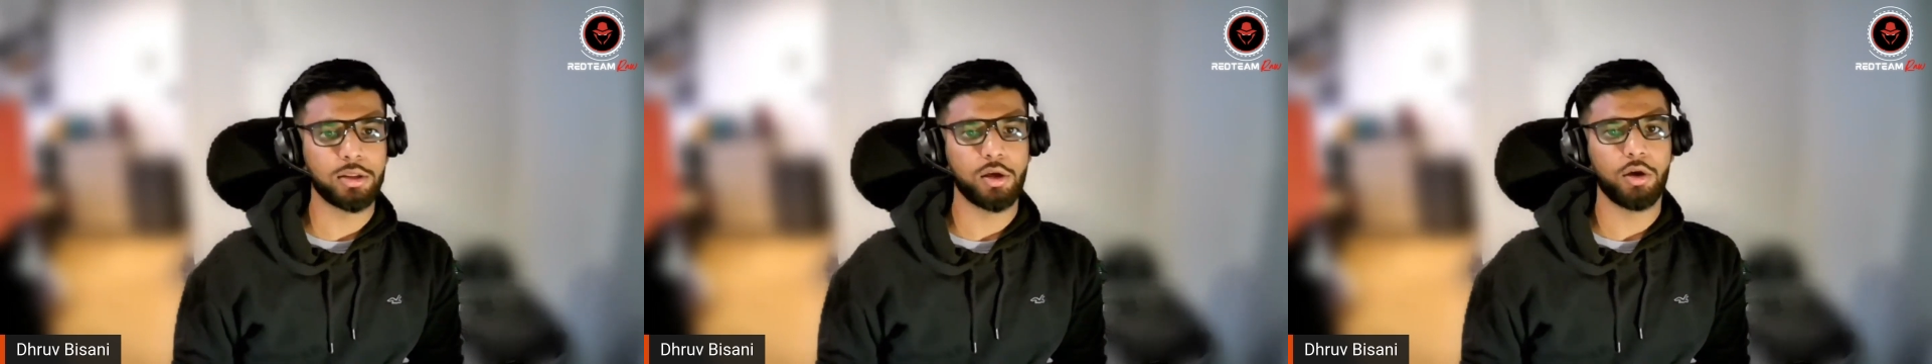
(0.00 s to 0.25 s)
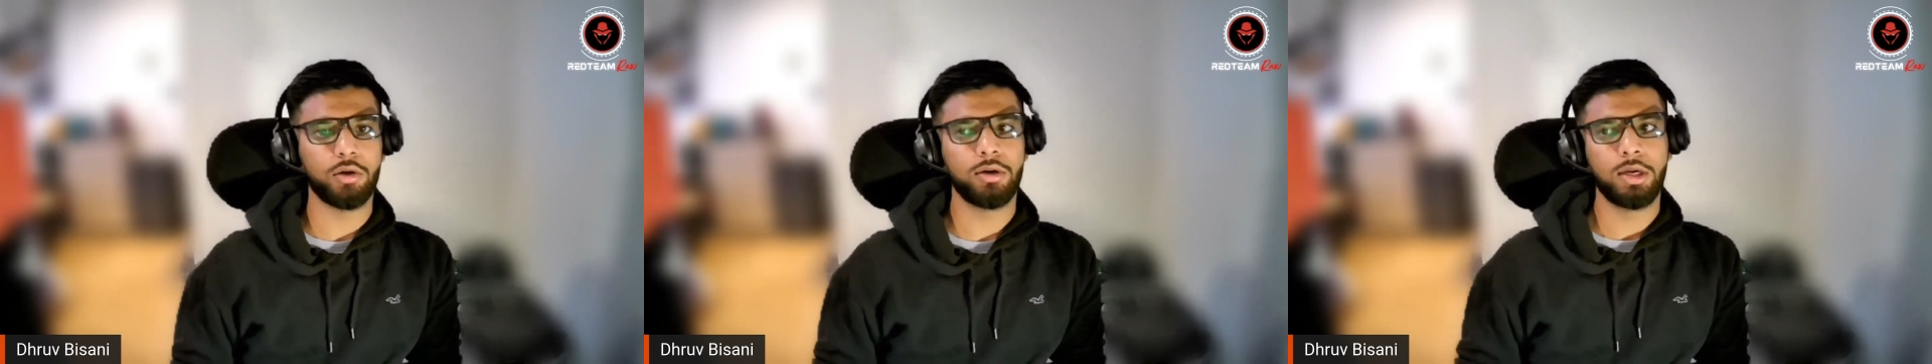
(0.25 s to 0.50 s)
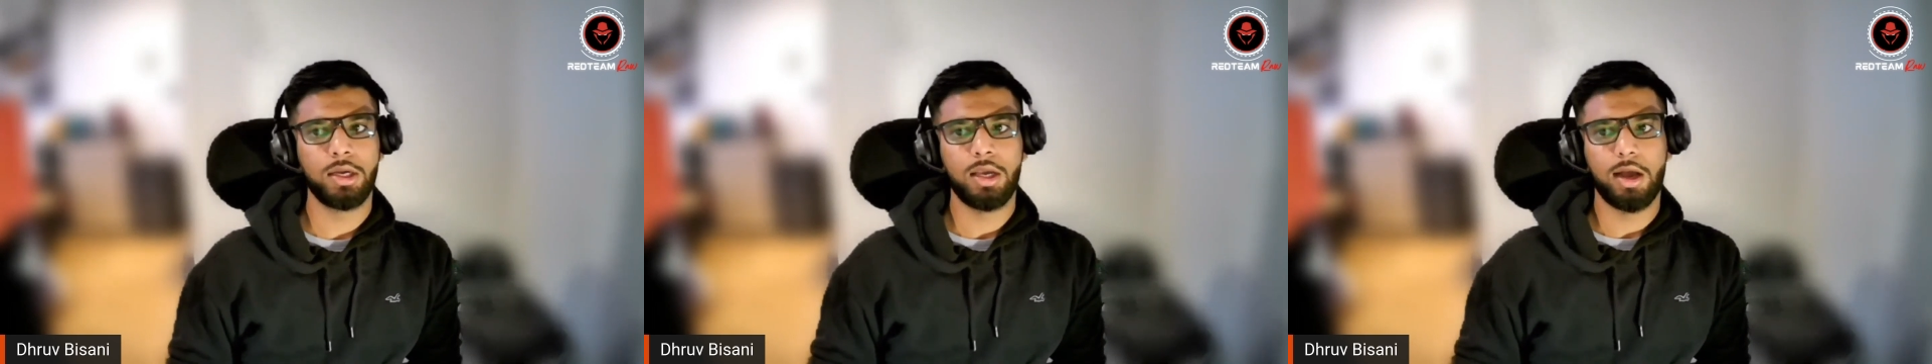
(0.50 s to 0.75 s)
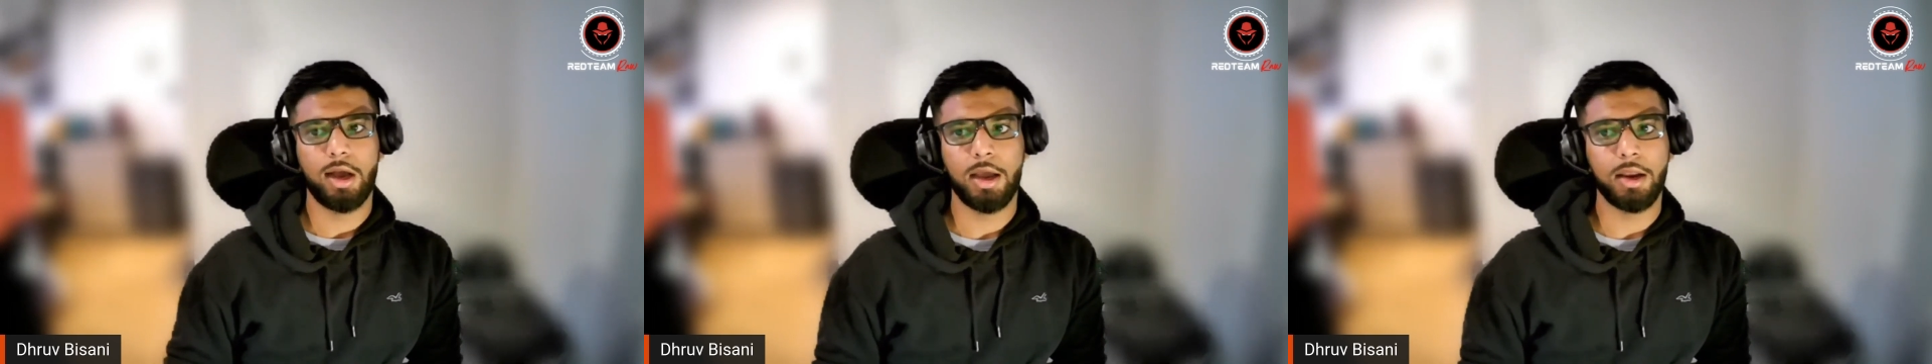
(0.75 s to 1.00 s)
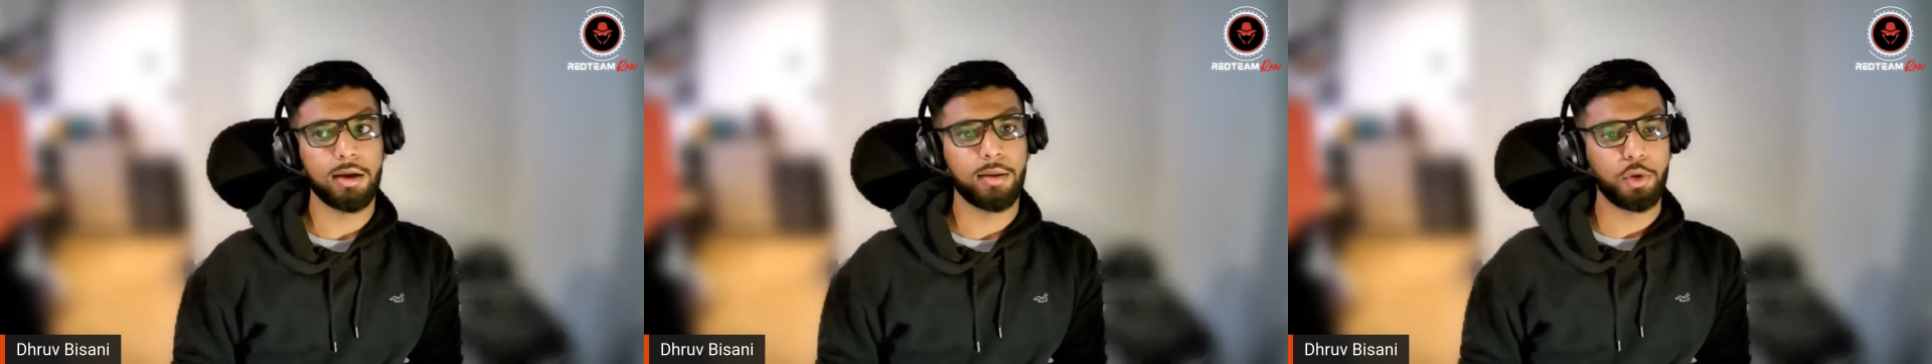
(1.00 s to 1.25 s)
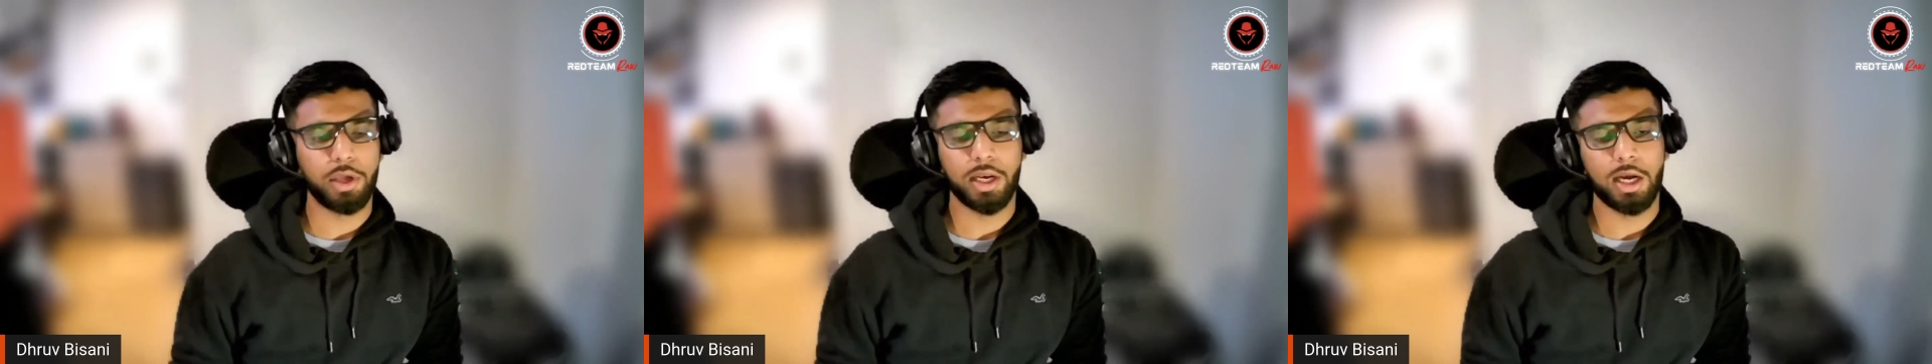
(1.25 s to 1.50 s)
So I ended
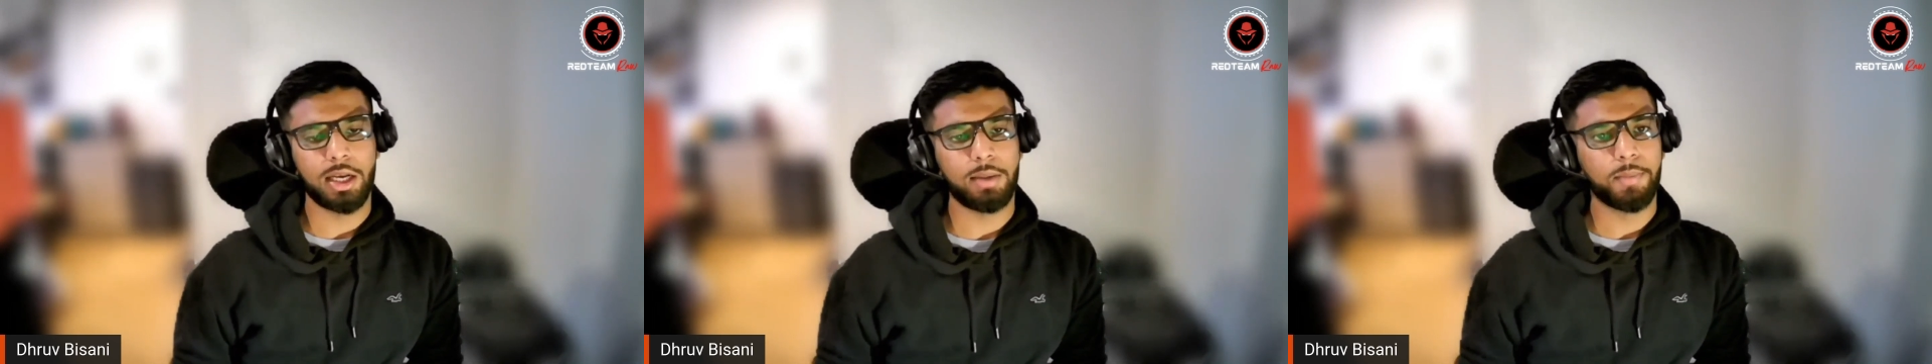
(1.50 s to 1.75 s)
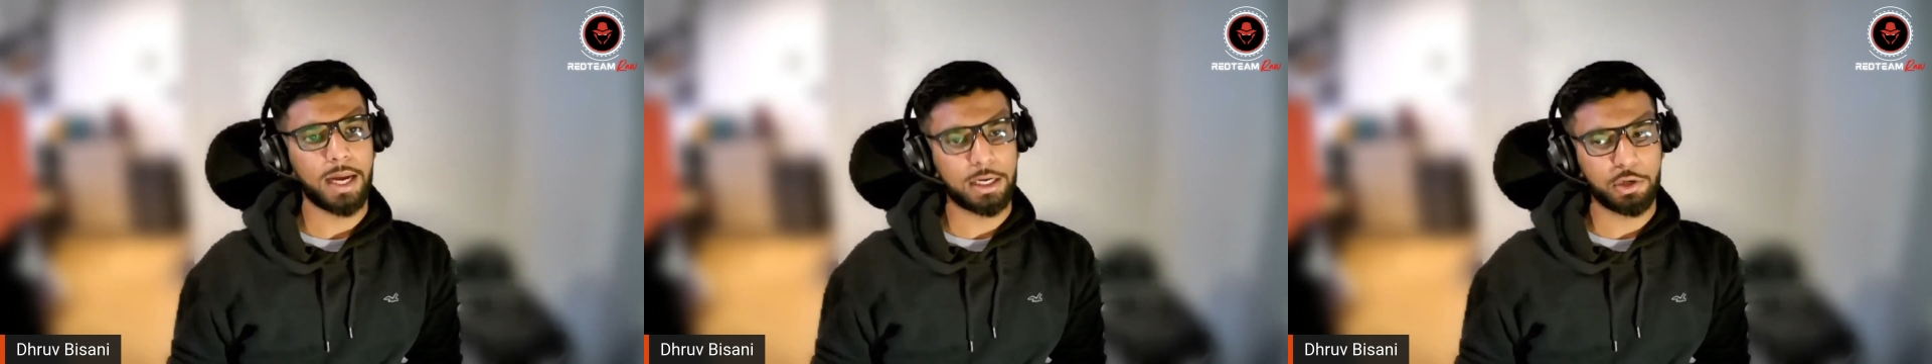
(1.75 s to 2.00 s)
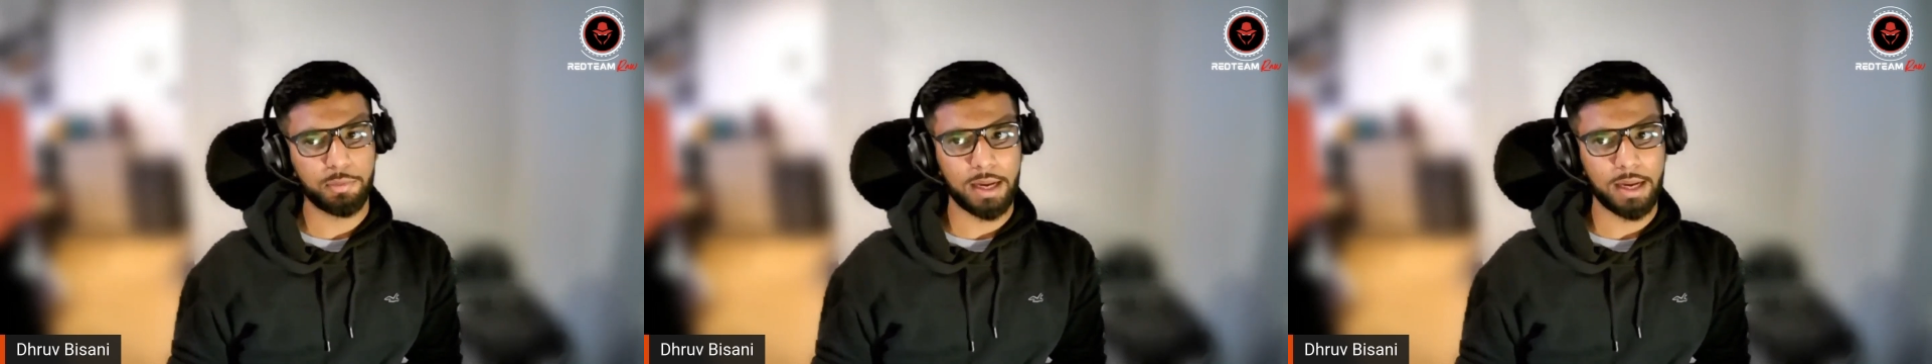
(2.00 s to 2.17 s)
up doing Red Team back